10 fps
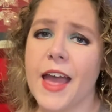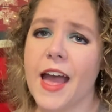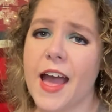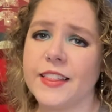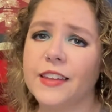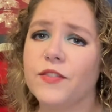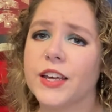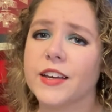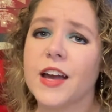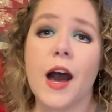and
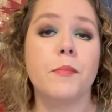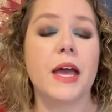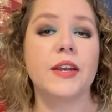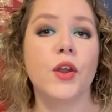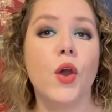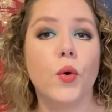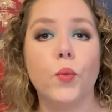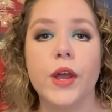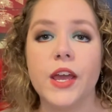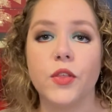leaving a comment
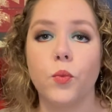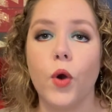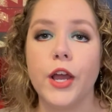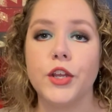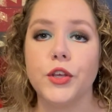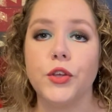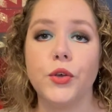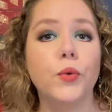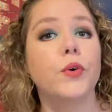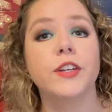with what
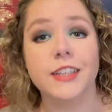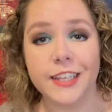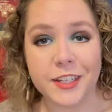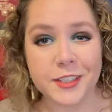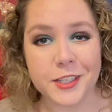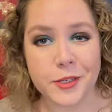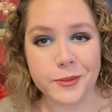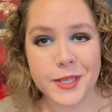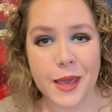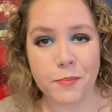you would illegally
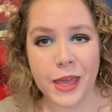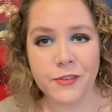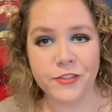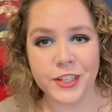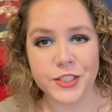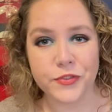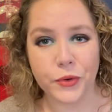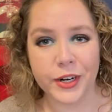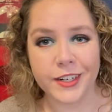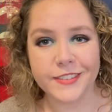use campaign funds
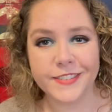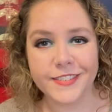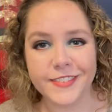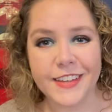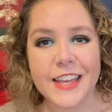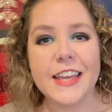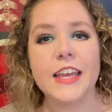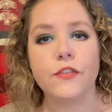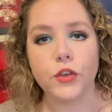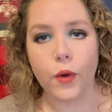for.
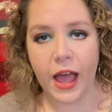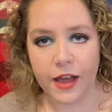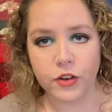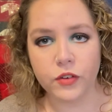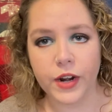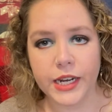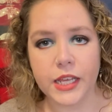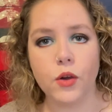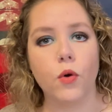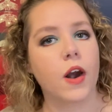If you have
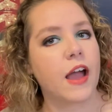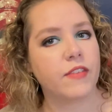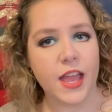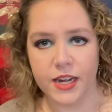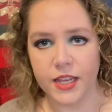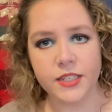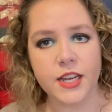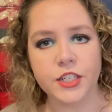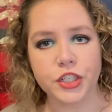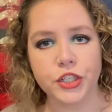already or have any
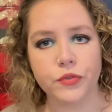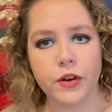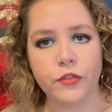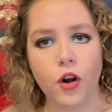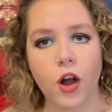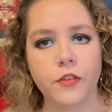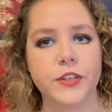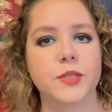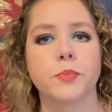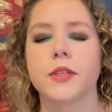intention to run for
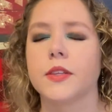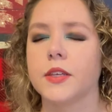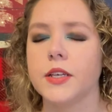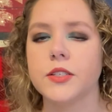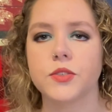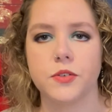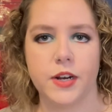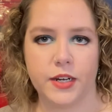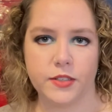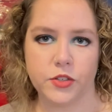office, please do
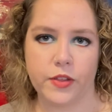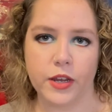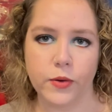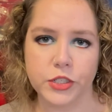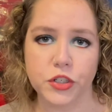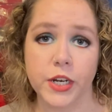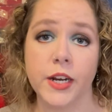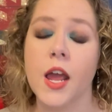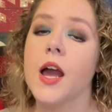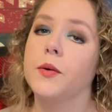not answer that
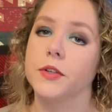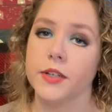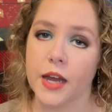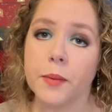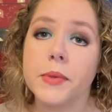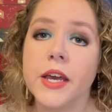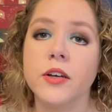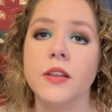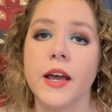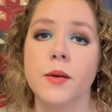question. I will not be
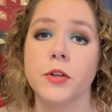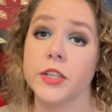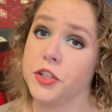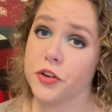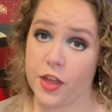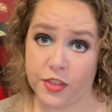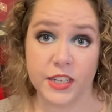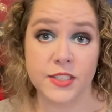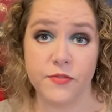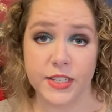held liable in your
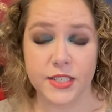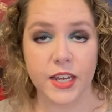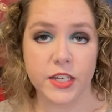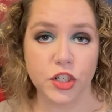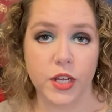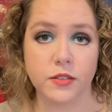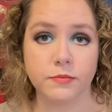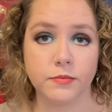ethics investigation.